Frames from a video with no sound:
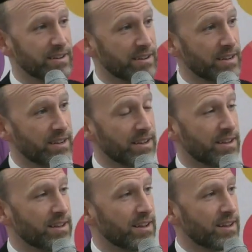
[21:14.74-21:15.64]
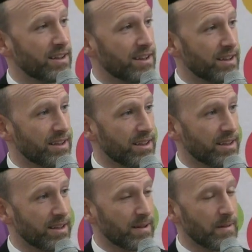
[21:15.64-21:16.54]

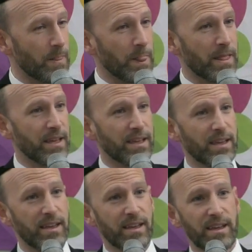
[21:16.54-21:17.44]
Nobody speaks.